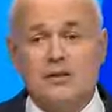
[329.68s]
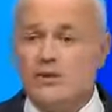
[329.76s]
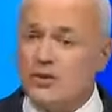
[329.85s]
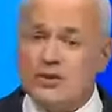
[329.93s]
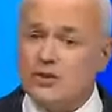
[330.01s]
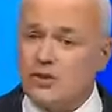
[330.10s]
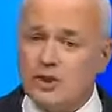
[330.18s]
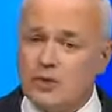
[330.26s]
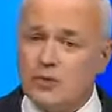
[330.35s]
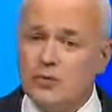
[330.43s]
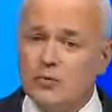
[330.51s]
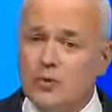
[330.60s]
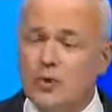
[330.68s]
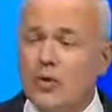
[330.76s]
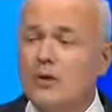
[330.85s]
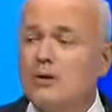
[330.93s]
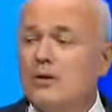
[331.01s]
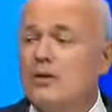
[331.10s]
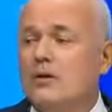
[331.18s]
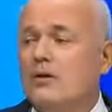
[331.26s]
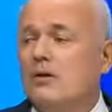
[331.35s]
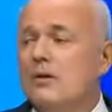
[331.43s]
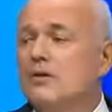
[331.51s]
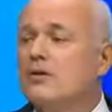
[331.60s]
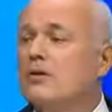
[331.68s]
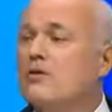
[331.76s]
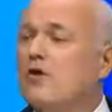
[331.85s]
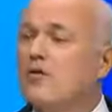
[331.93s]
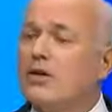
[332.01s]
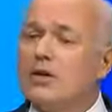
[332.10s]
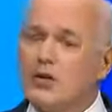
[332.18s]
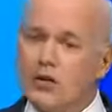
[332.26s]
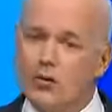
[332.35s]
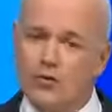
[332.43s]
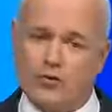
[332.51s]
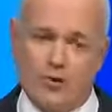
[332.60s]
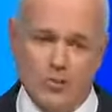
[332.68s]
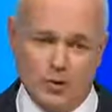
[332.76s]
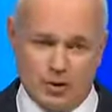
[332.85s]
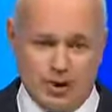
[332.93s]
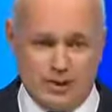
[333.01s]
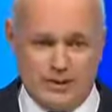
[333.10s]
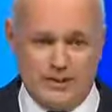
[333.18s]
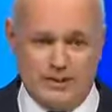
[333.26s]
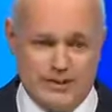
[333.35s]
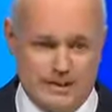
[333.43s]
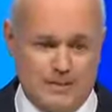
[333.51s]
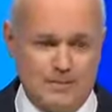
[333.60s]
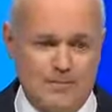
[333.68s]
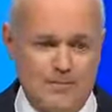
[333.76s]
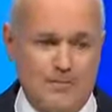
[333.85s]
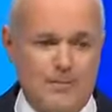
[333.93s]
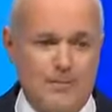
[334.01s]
it's just a short walk to the revolving door criminal justice system.